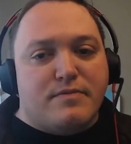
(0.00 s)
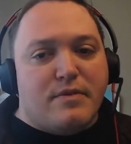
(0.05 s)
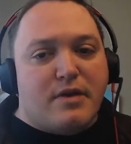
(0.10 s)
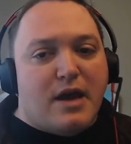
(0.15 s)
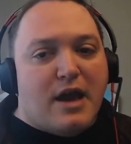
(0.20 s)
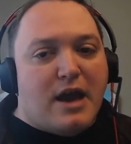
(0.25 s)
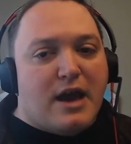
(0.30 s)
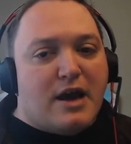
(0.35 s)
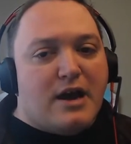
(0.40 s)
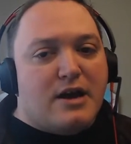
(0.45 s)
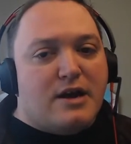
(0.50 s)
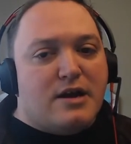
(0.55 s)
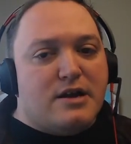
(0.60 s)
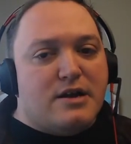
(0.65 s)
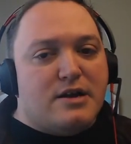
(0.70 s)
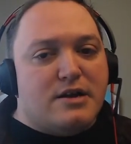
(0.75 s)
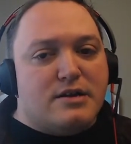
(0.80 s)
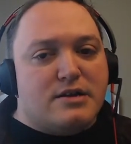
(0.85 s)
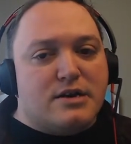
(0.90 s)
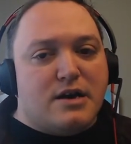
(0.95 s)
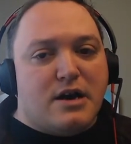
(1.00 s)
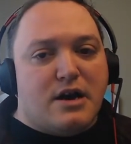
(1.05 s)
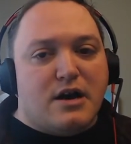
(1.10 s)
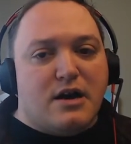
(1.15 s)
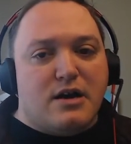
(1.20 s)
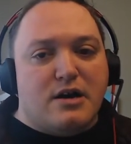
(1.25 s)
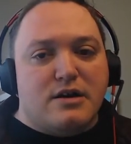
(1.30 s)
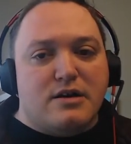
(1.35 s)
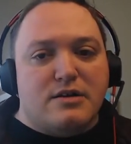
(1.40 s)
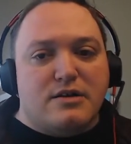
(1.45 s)
And
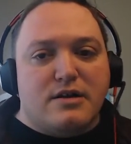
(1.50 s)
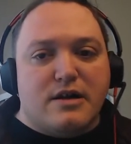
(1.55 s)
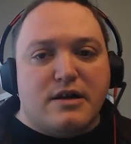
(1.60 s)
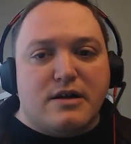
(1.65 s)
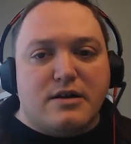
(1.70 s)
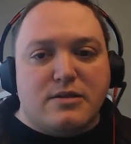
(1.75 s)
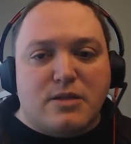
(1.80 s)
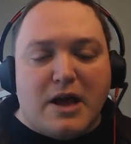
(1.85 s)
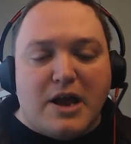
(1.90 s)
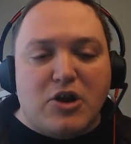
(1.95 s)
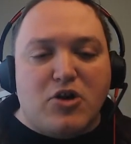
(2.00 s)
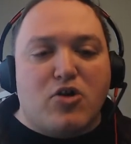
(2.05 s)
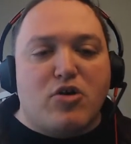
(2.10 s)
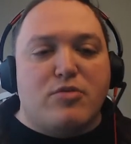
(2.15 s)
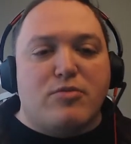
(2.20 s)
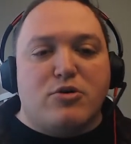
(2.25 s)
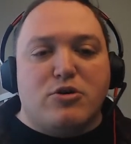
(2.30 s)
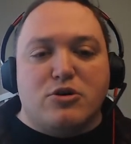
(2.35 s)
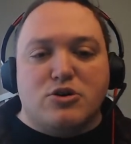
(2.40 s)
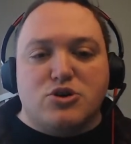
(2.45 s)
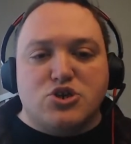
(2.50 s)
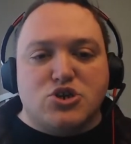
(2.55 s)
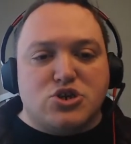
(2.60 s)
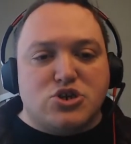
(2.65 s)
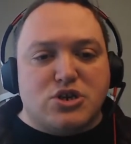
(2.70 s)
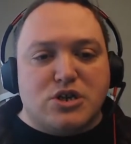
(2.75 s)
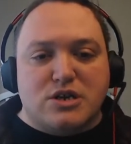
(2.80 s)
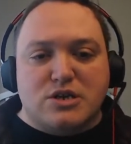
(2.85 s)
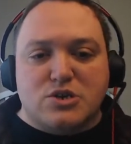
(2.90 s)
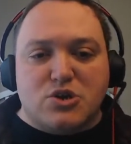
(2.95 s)
light armor
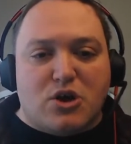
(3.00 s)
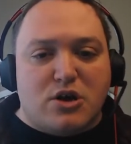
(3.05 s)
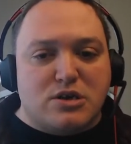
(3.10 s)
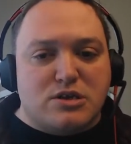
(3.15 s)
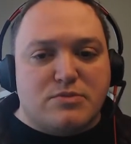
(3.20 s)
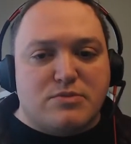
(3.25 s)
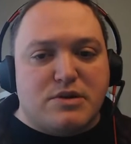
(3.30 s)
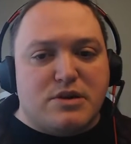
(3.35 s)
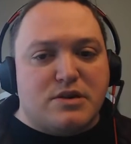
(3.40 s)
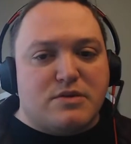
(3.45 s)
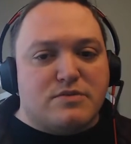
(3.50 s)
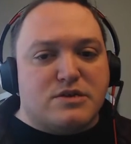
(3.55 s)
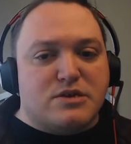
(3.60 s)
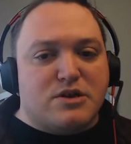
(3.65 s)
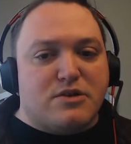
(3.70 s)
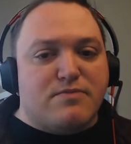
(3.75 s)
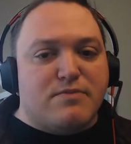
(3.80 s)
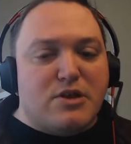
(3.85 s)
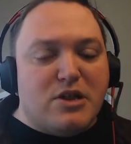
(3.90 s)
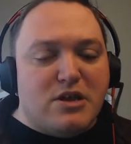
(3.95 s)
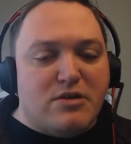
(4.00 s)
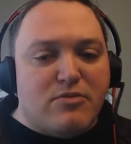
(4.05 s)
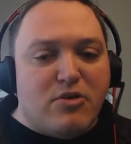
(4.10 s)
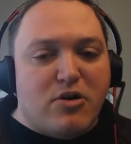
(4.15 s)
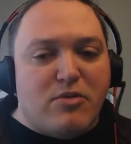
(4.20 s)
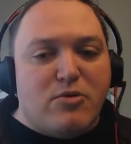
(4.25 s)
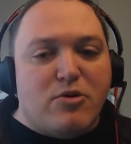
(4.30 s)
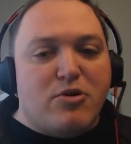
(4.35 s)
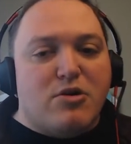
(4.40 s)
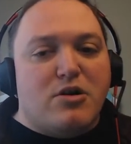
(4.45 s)
just is awesome in and of itself. Medium
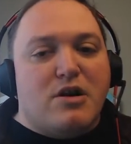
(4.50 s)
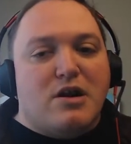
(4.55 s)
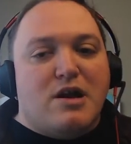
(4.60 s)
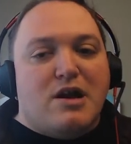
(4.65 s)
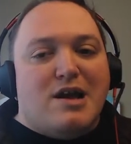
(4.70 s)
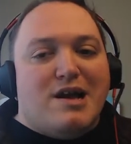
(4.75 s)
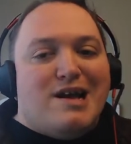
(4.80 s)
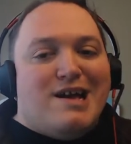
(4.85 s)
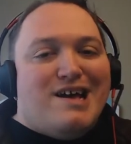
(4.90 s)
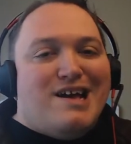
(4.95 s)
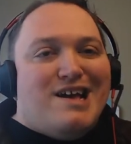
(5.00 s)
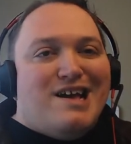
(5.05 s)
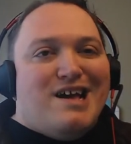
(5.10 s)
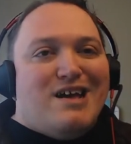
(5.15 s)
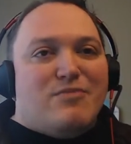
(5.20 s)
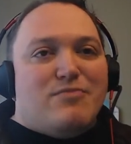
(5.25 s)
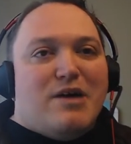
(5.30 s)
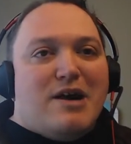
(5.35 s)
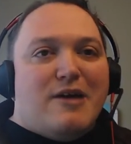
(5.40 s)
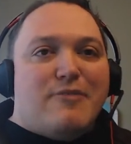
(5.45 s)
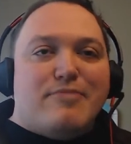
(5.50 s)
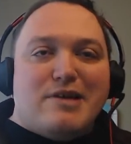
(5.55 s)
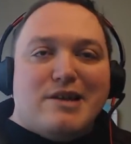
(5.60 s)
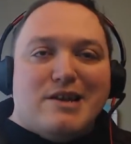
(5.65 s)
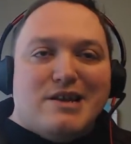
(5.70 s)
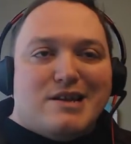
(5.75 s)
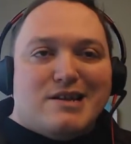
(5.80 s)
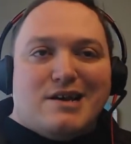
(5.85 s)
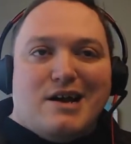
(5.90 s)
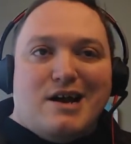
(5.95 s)
armor, in my
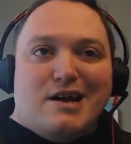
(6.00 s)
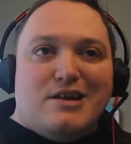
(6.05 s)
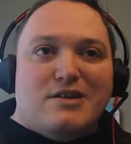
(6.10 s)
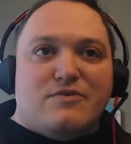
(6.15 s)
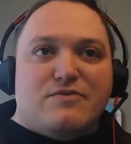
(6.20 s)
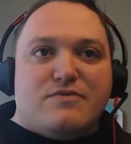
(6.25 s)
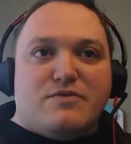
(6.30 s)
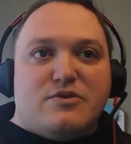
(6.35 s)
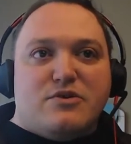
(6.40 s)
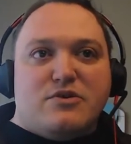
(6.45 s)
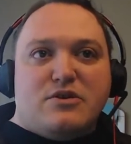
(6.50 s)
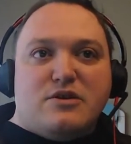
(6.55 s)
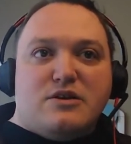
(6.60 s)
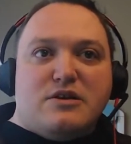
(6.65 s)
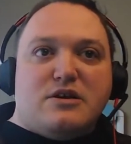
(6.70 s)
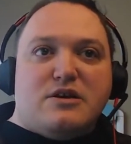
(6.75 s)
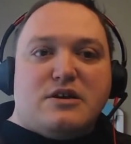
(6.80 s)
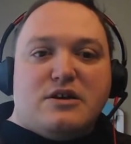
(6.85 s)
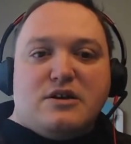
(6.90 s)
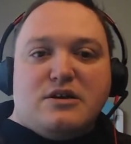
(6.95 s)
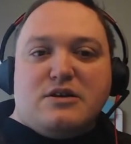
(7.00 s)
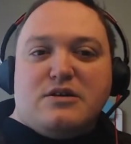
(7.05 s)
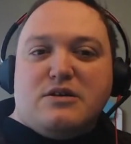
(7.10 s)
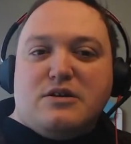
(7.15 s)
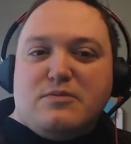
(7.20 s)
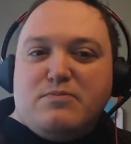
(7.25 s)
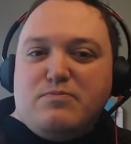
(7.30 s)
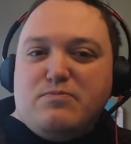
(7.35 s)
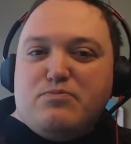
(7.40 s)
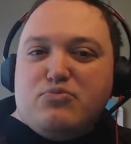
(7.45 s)
opinion, kind of
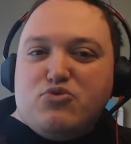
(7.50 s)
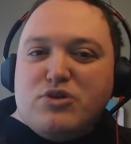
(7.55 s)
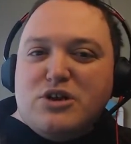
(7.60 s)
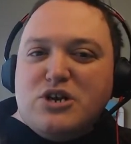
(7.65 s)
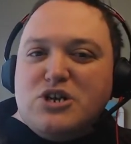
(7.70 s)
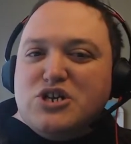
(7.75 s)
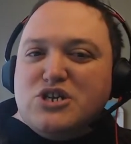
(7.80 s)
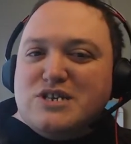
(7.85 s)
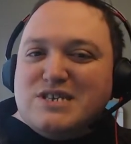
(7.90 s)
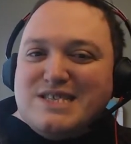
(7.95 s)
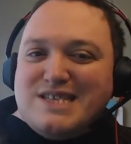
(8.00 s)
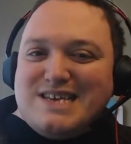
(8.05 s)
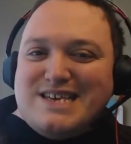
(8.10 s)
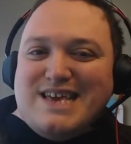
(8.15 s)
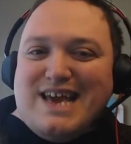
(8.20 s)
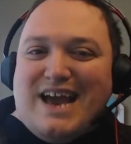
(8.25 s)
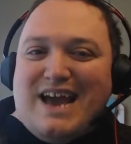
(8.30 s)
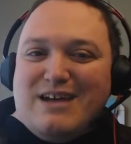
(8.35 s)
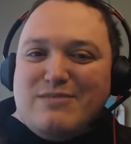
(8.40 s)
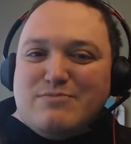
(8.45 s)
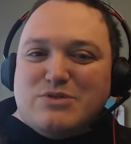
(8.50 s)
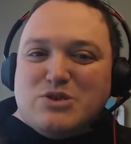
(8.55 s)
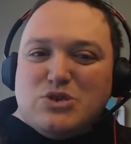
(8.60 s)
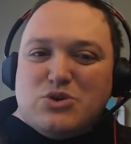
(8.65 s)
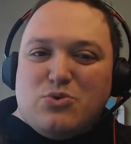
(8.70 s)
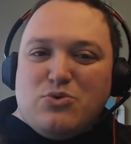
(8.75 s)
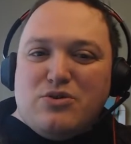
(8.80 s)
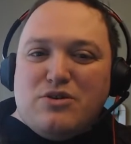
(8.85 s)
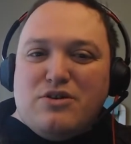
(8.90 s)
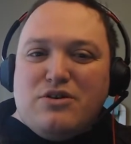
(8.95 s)
bridges the gap,
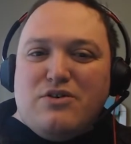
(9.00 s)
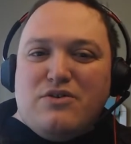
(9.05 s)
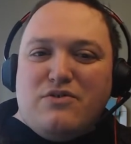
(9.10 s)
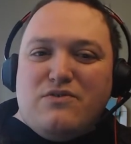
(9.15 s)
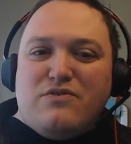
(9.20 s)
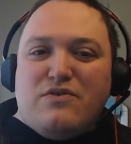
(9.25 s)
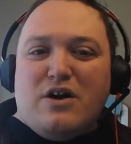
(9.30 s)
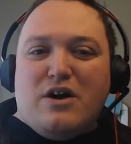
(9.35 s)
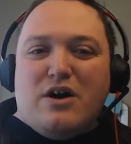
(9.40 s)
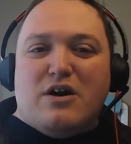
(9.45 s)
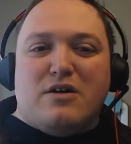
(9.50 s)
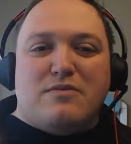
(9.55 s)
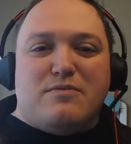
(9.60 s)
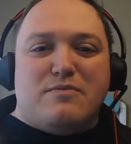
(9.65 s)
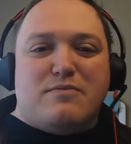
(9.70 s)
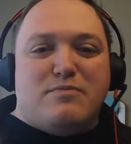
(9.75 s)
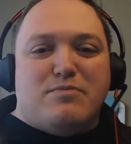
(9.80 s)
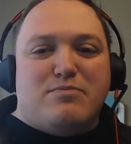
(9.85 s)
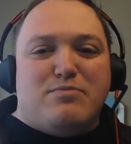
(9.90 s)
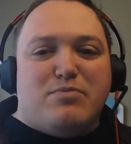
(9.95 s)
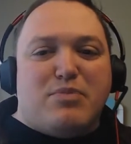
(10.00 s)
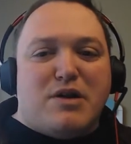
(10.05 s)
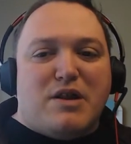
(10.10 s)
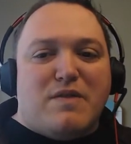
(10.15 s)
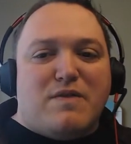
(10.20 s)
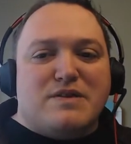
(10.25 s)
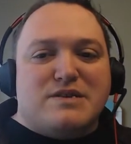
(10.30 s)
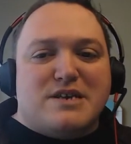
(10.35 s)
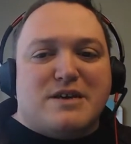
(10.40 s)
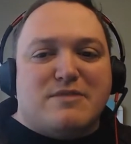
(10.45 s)
sort of, but
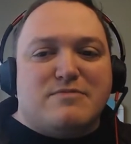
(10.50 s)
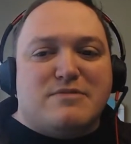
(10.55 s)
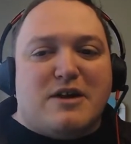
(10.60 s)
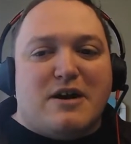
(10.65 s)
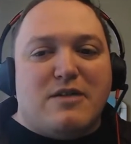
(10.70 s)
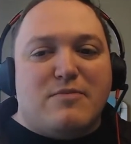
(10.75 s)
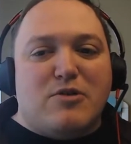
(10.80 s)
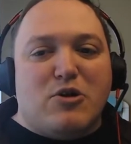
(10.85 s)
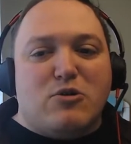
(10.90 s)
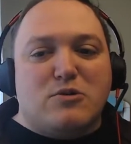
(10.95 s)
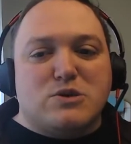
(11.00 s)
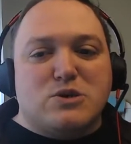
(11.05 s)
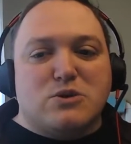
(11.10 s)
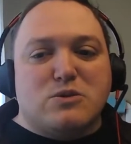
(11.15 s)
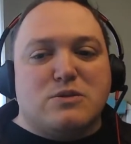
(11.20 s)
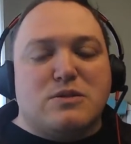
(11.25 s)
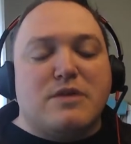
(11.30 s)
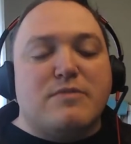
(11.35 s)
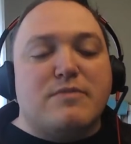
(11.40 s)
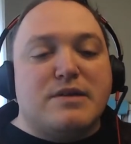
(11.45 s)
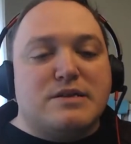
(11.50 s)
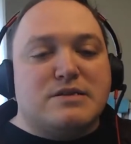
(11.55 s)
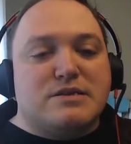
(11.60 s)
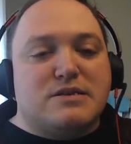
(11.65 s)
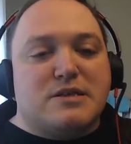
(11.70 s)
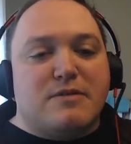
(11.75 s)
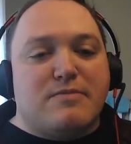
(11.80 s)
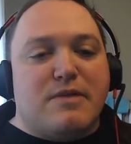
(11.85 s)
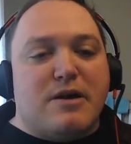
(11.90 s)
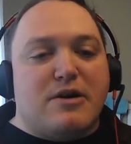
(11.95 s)
at the same time, it also limits
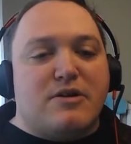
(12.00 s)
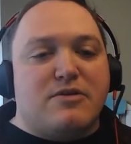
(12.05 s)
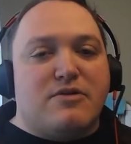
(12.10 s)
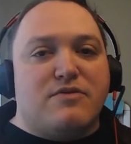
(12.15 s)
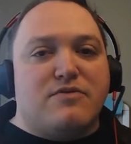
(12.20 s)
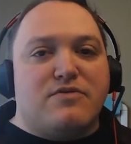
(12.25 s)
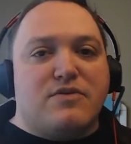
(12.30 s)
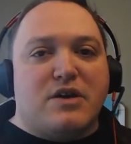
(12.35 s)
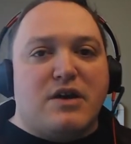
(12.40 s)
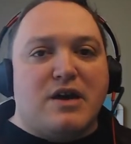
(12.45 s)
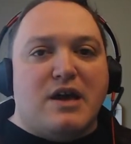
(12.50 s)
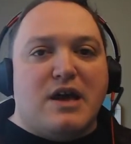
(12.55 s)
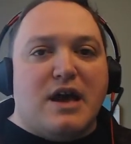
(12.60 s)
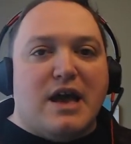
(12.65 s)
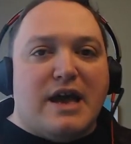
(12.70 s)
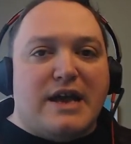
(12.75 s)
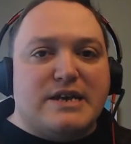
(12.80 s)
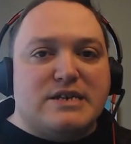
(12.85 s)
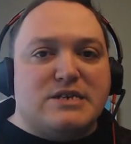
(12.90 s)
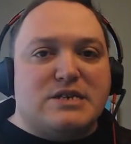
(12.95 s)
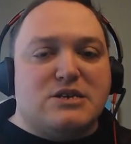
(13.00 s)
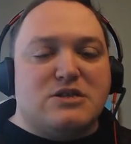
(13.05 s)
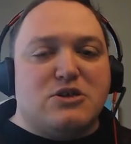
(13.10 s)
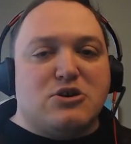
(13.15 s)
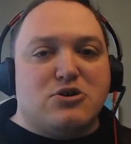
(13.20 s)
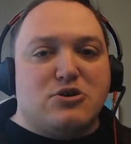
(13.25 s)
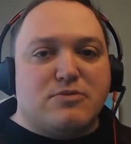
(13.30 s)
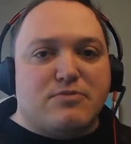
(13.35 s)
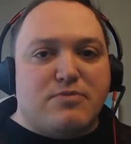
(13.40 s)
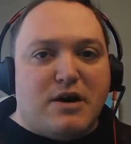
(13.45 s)
the amount of AC that
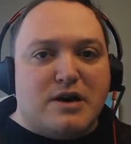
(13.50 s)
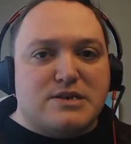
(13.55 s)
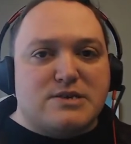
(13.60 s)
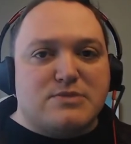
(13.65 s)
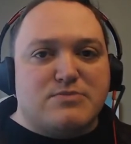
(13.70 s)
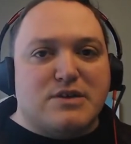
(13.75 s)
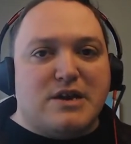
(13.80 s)
you can possibly